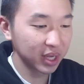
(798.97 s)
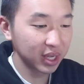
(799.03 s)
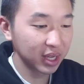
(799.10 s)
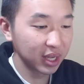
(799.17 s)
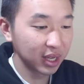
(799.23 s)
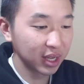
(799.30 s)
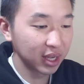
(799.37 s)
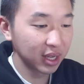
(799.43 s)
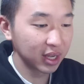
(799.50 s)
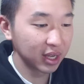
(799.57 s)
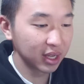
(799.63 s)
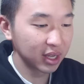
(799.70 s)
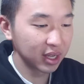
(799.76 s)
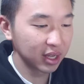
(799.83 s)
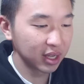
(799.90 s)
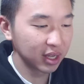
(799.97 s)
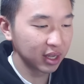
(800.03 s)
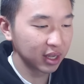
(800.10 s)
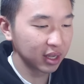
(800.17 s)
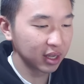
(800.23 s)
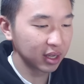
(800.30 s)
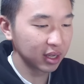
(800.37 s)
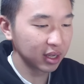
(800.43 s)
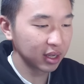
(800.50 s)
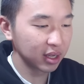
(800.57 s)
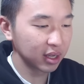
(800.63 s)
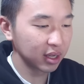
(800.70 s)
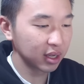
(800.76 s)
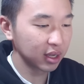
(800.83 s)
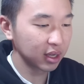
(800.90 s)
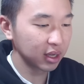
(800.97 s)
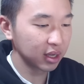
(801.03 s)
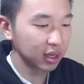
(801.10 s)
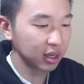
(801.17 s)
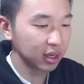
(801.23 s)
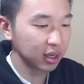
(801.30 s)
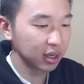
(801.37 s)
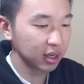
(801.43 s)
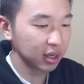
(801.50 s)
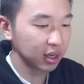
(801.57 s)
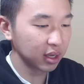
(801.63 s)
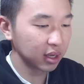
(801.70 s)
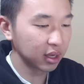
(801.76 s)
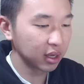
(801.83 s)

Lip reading: (silence)